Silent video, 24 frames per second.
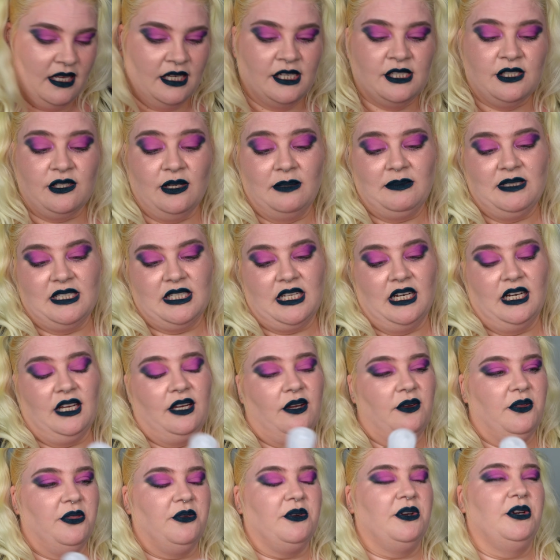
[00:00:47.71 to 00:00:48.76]
So I'm just going to
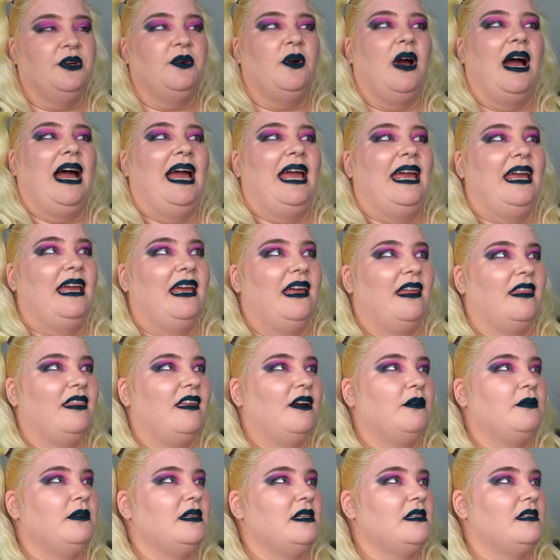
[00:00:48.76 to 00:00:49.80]
go through.
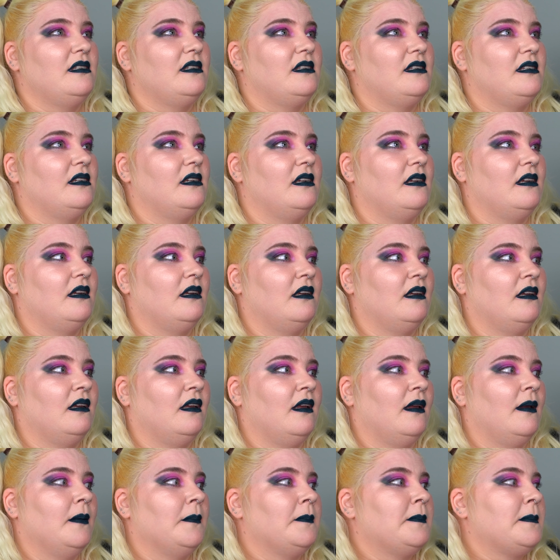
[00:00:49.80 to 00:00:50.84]
There was
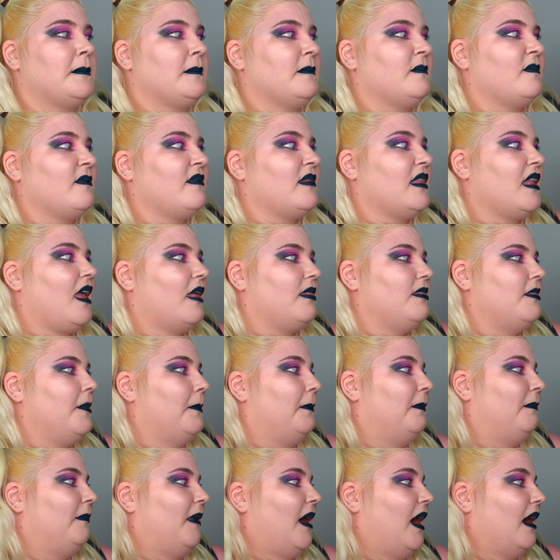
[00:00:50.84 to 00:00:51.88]
the
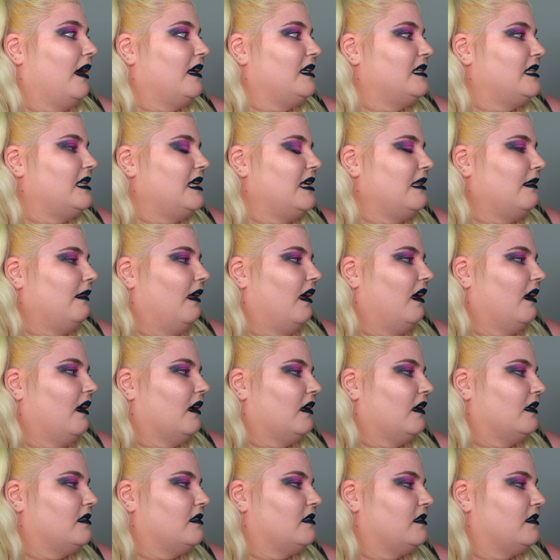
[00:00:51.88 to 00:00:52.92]

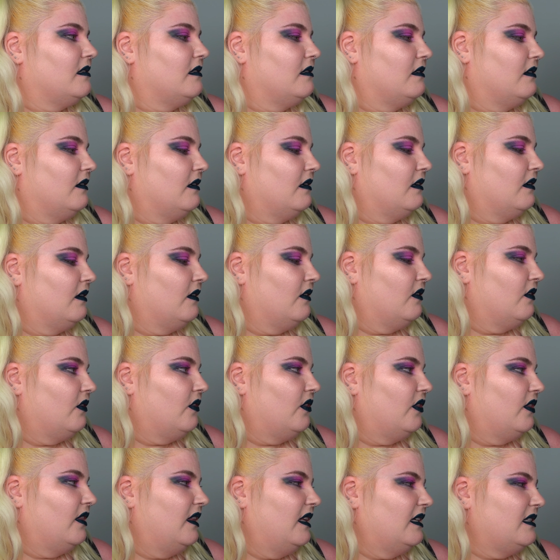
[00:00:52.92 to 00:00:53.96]
Boxyluxe
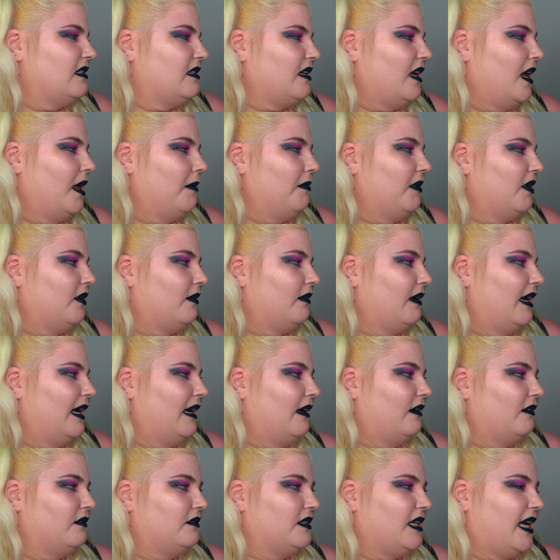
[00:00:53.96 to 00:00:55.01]
this time
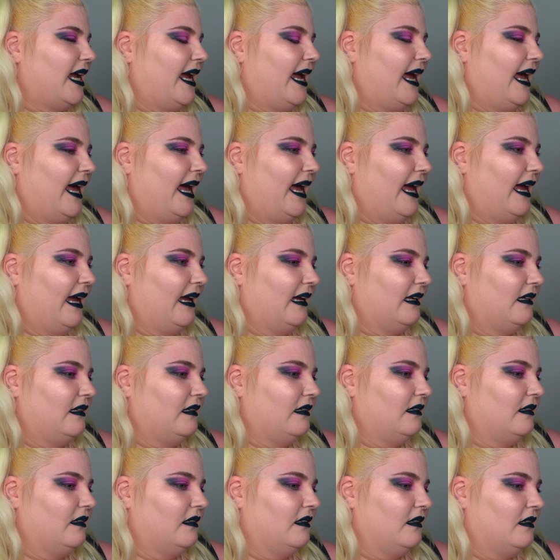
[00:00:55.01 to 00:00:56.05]
around had,
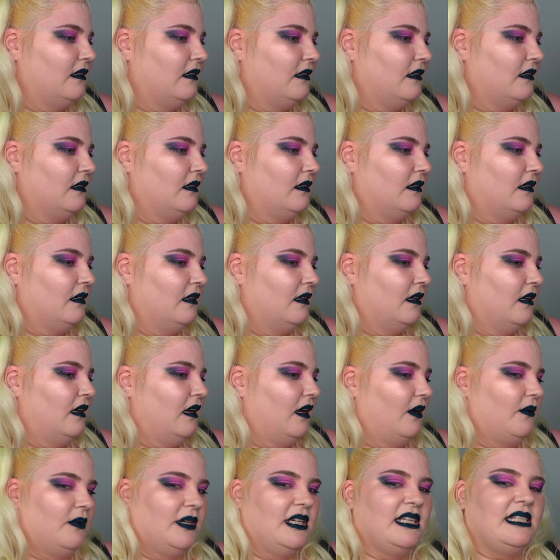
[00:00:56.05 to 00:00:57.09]

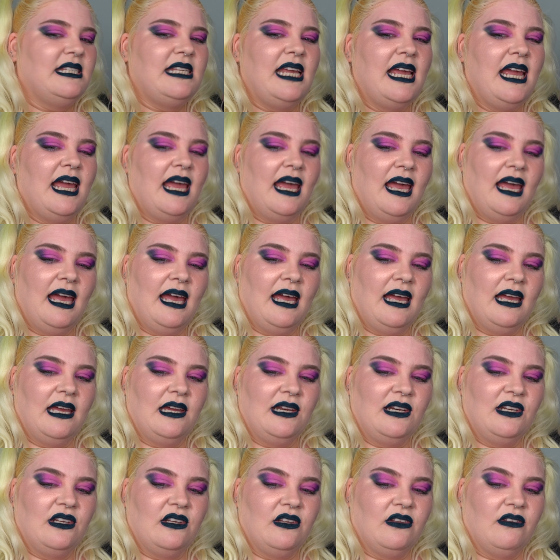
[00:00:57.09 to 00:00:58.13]
I want to say it
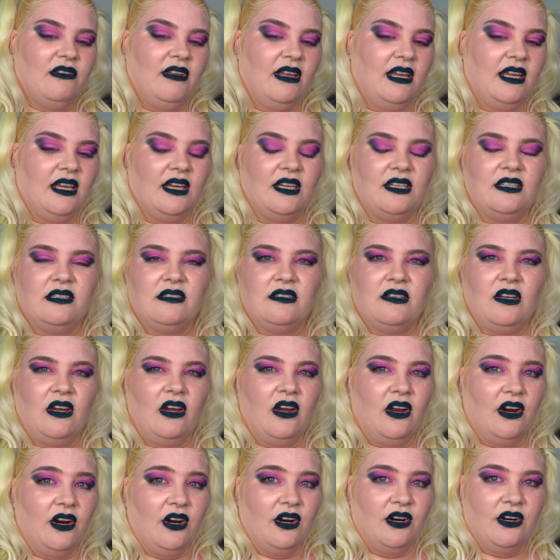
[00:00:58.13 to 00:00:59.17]
had like a
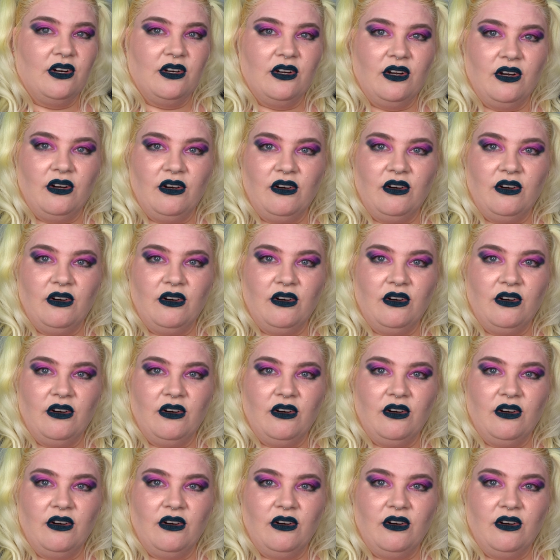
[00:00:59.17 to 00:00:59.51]
Tarte